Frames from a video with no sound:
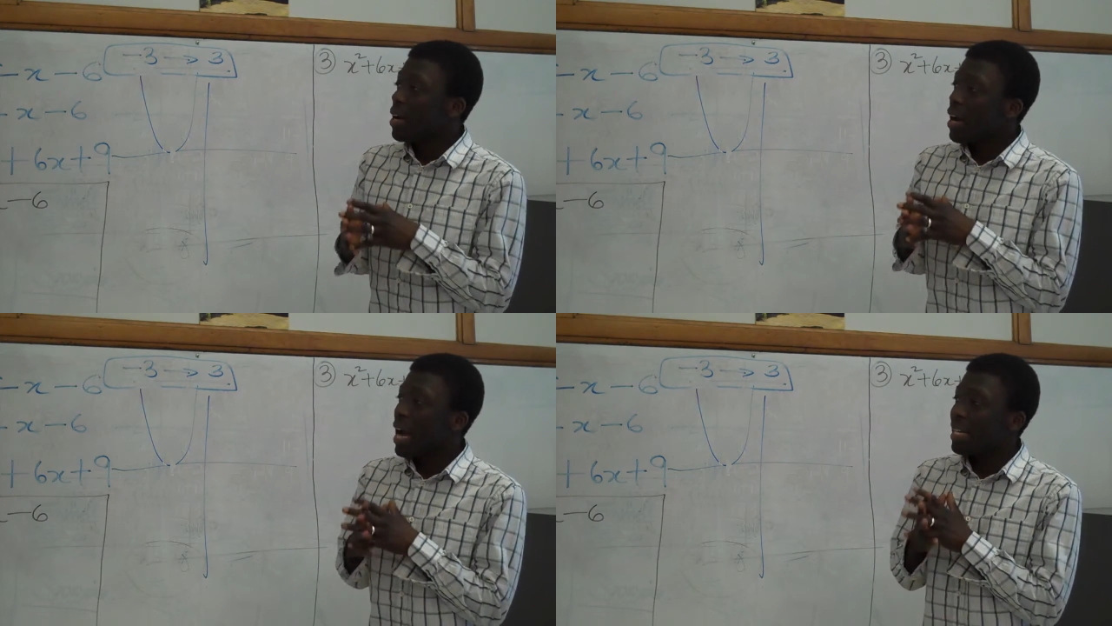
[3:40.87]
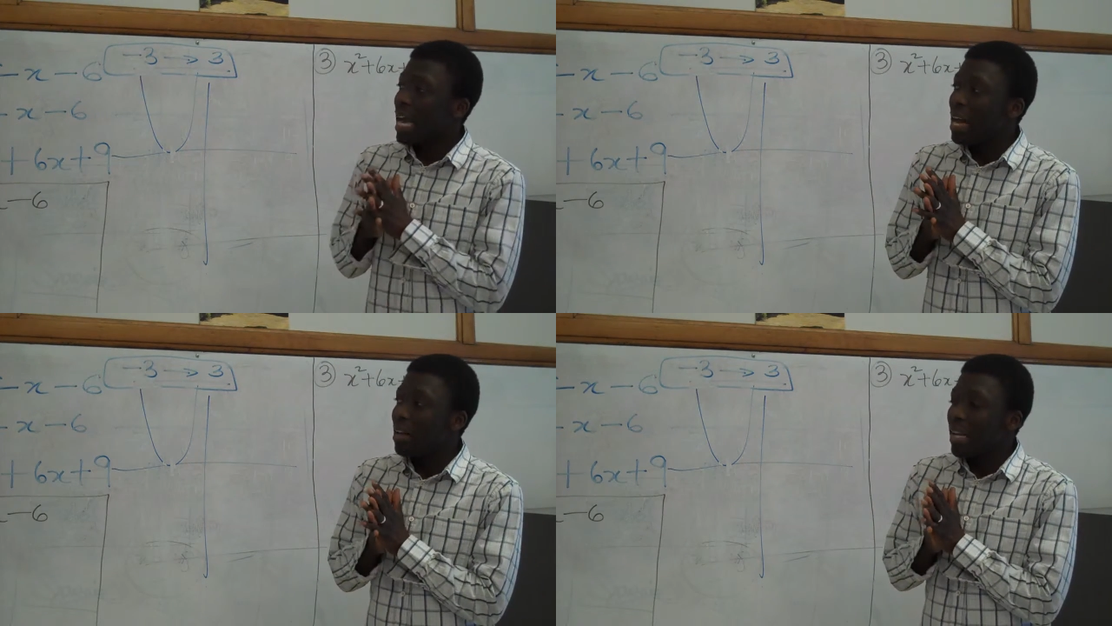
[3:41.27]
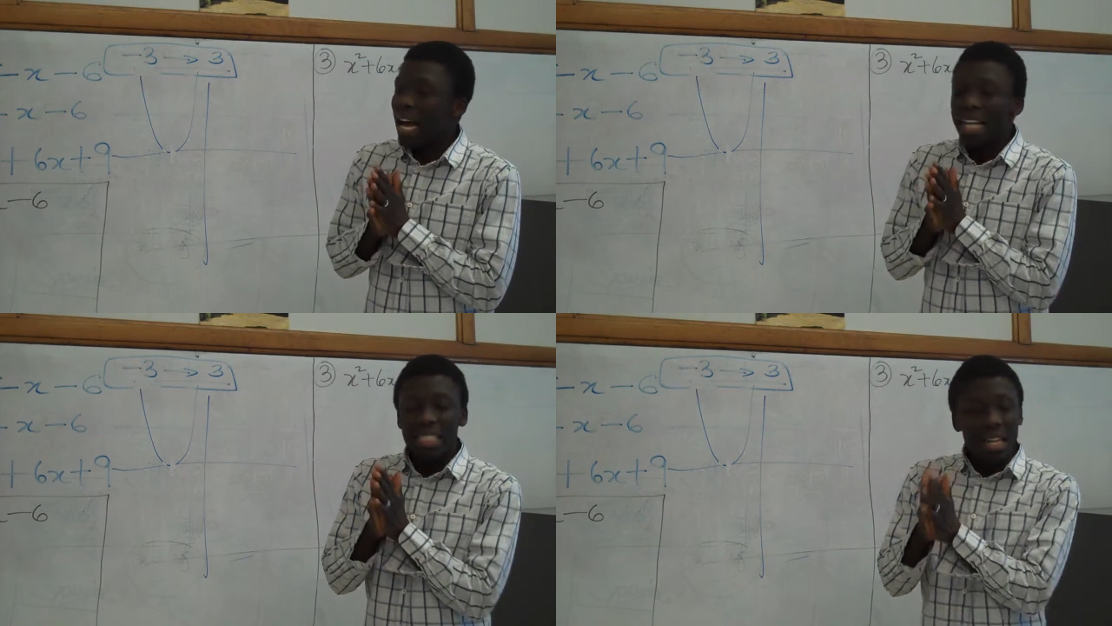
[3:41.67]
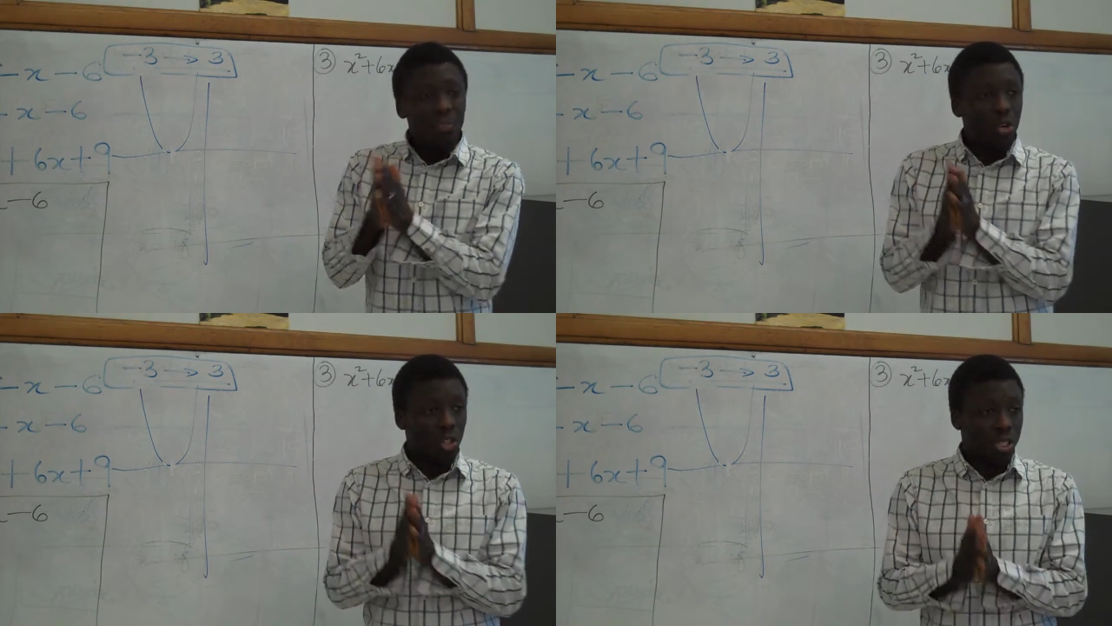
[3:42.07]
And that it has
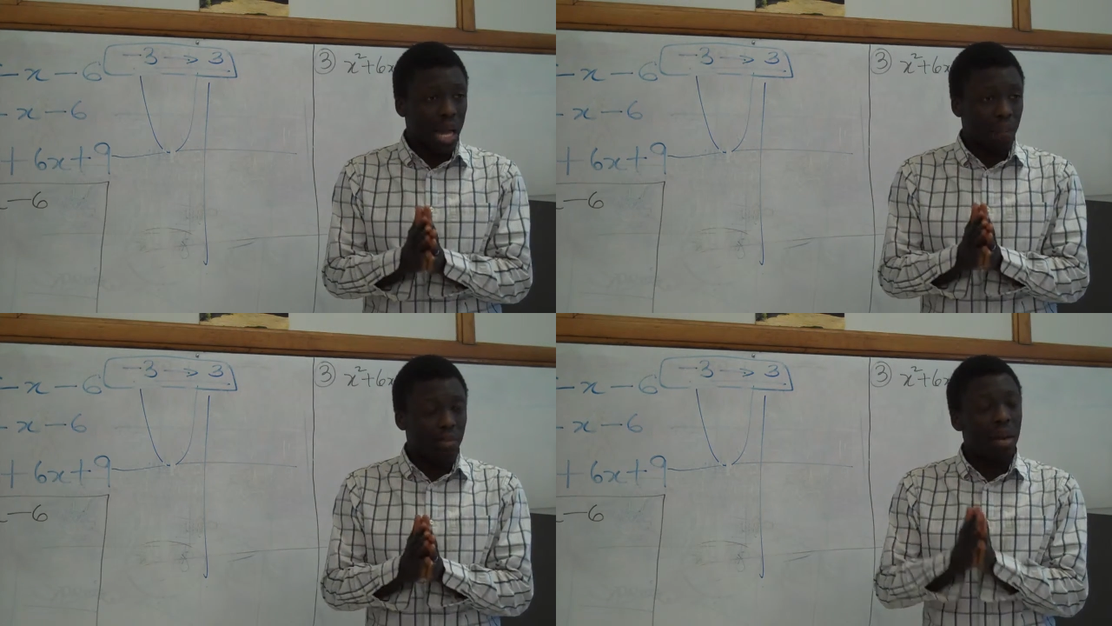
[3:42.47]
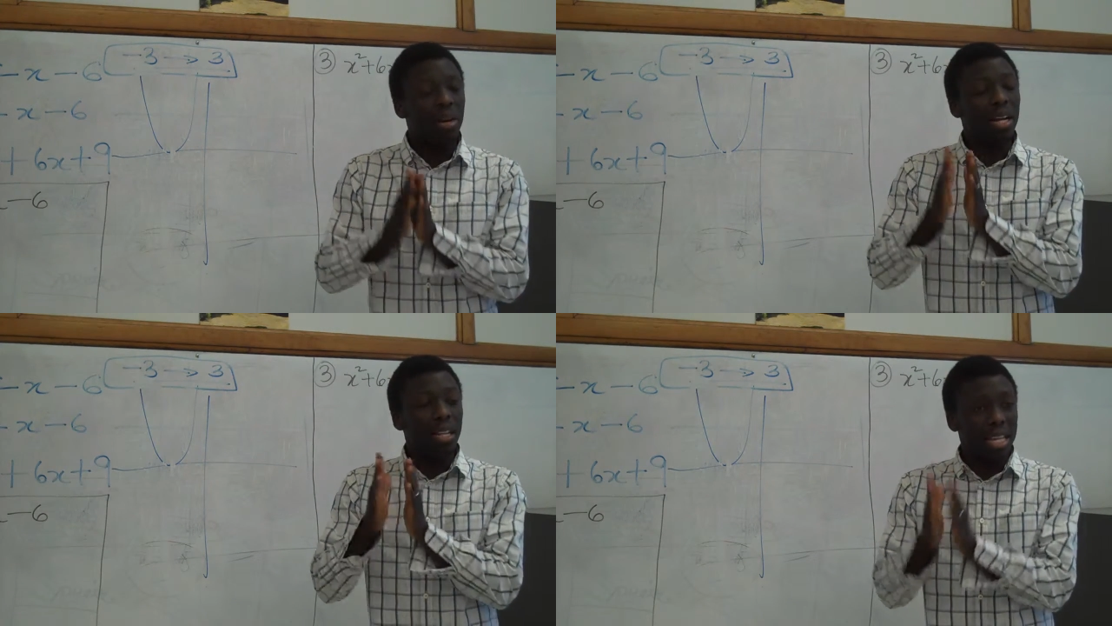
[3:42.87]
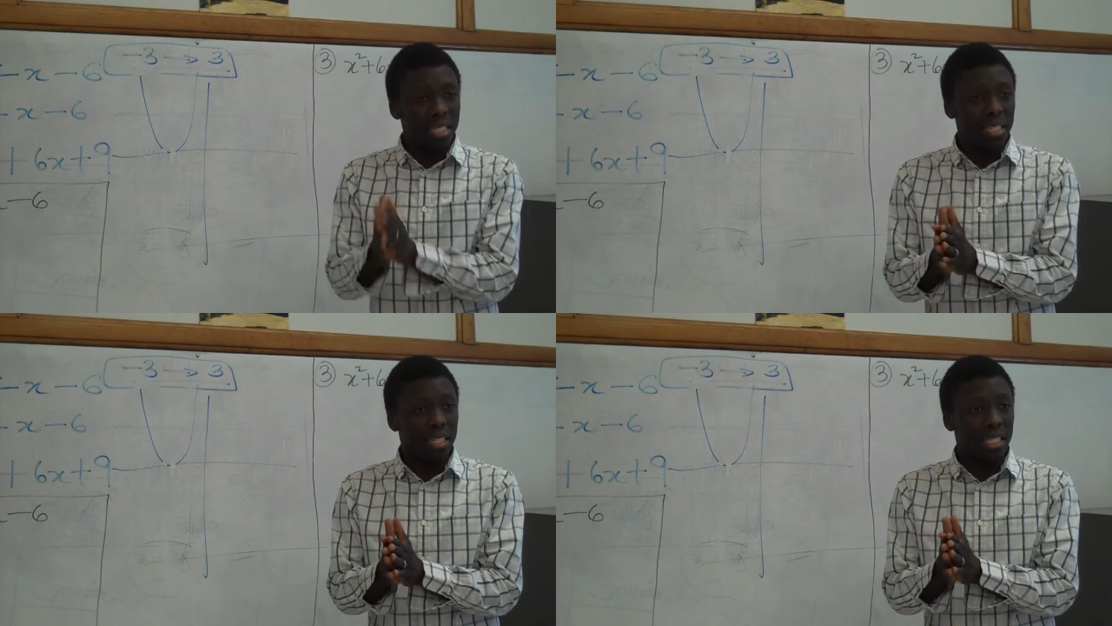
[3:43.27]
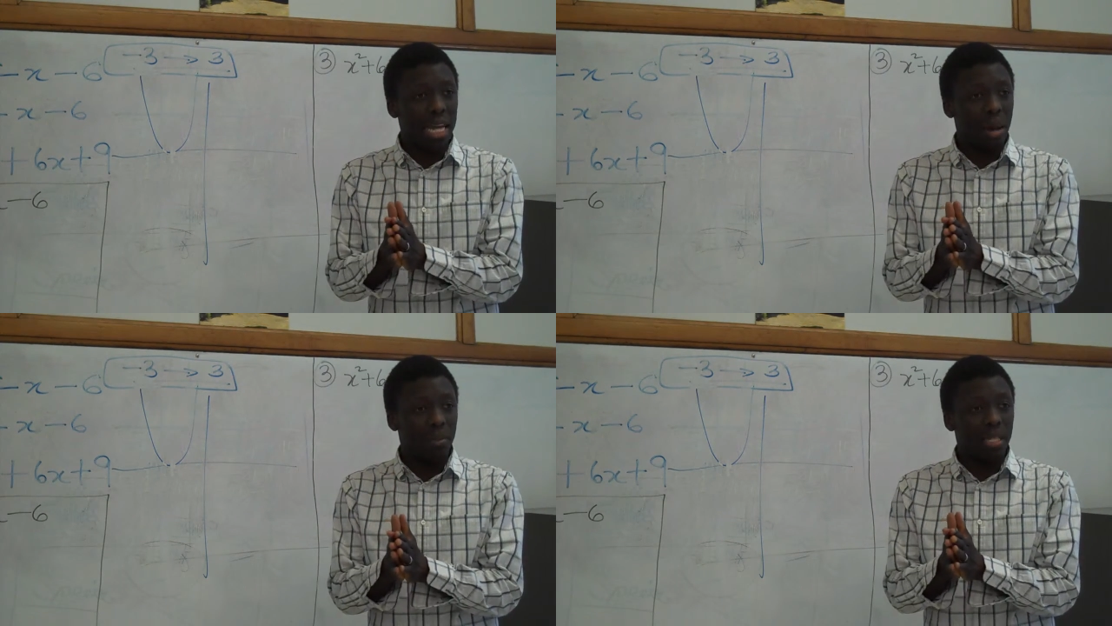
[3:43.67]
several steps. I'm going to list the
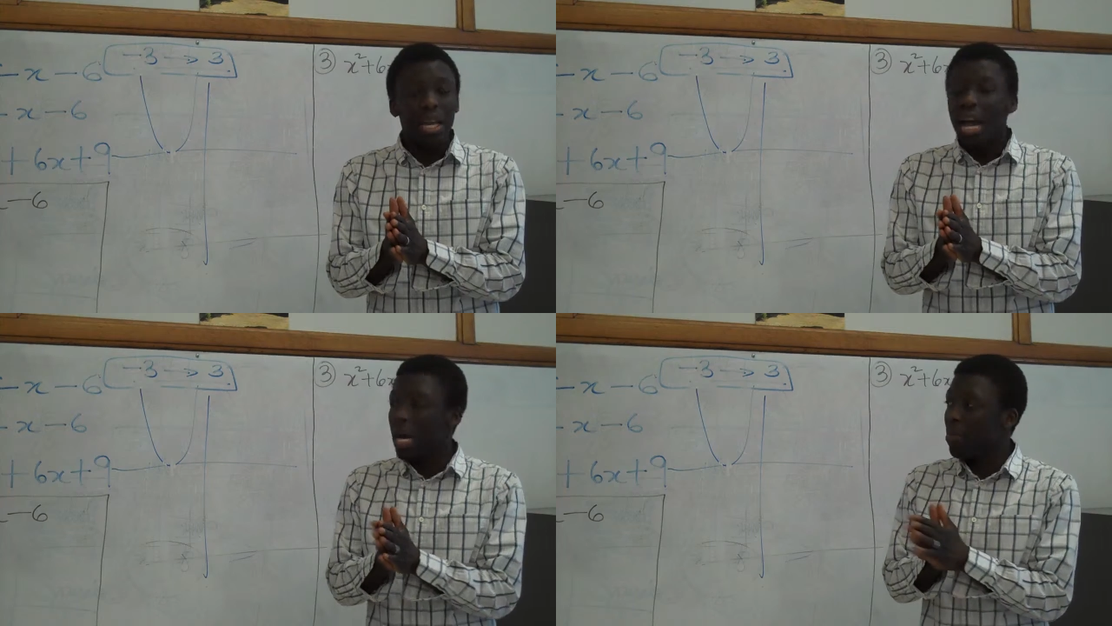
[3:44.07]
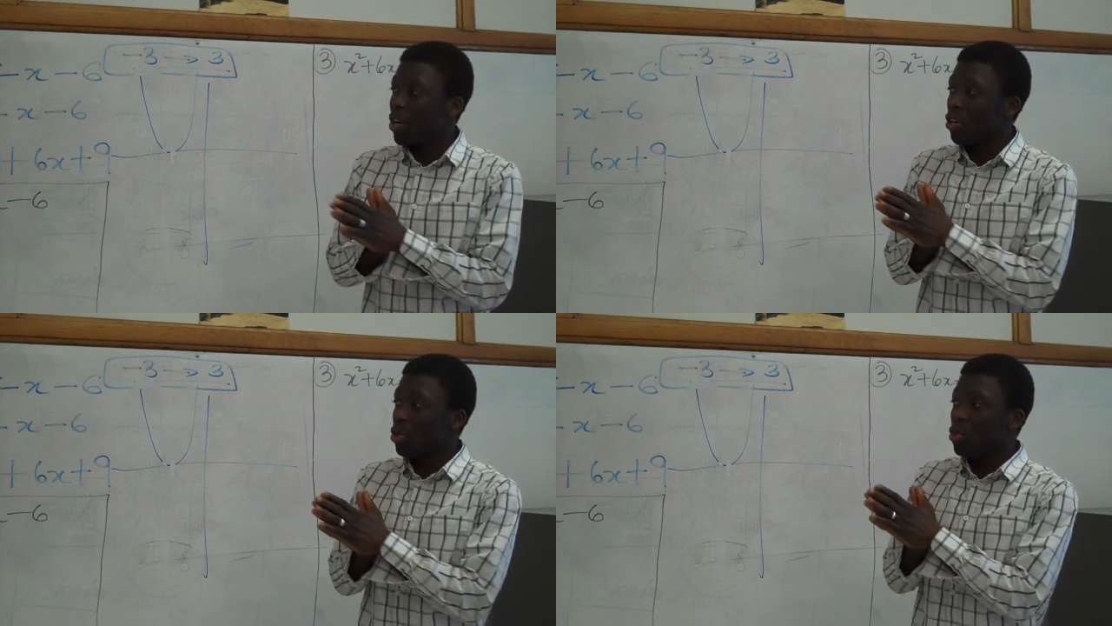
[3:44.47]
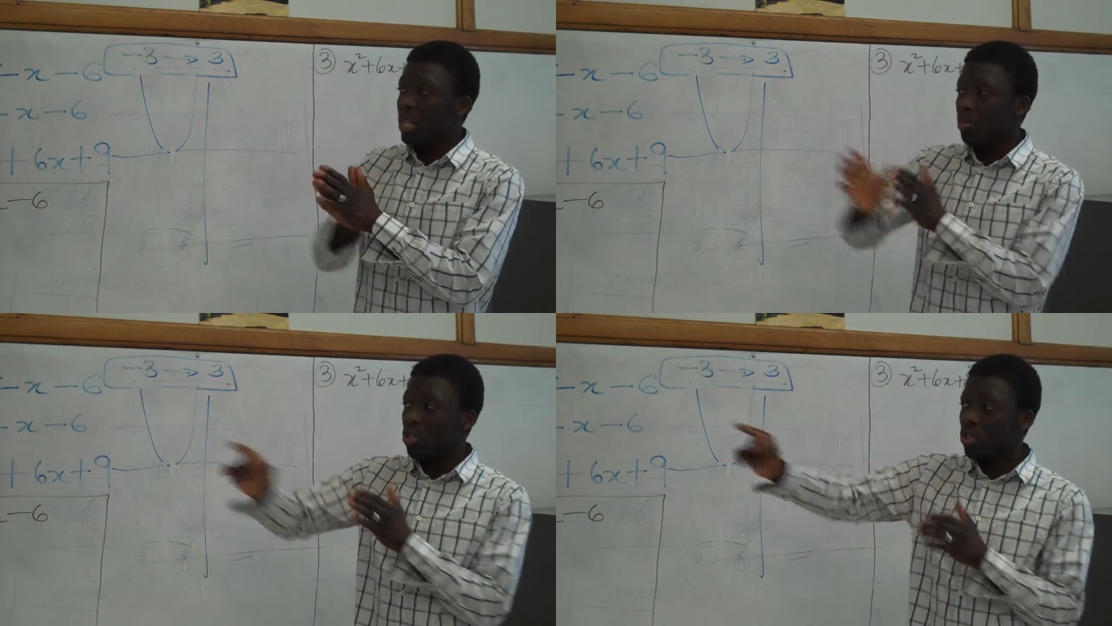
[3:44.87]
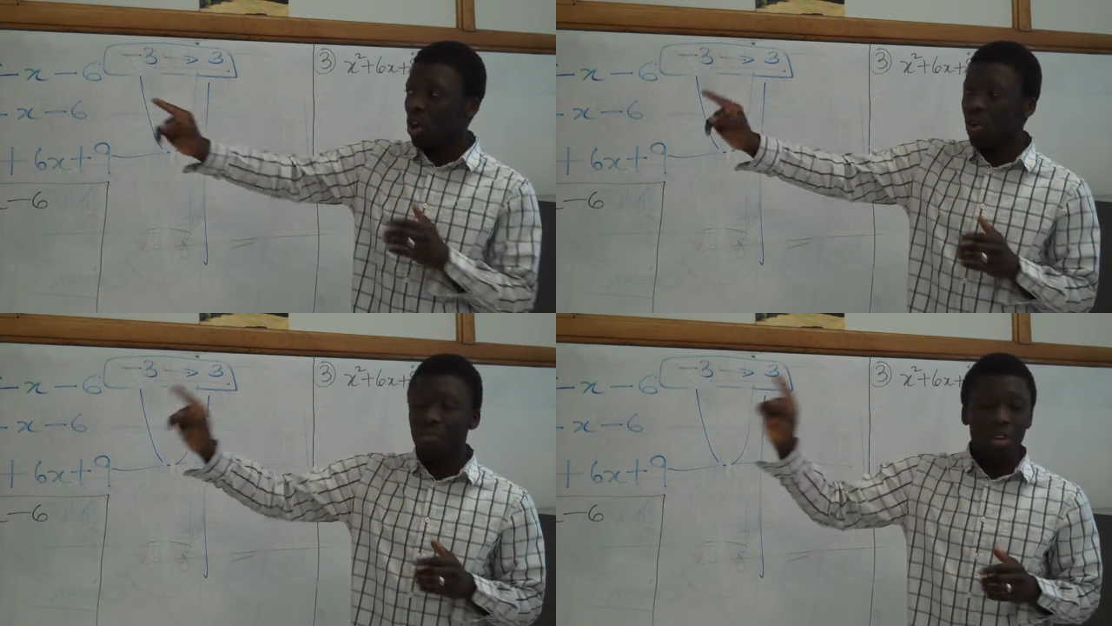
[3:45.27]
steps, and I'm going to use them to solve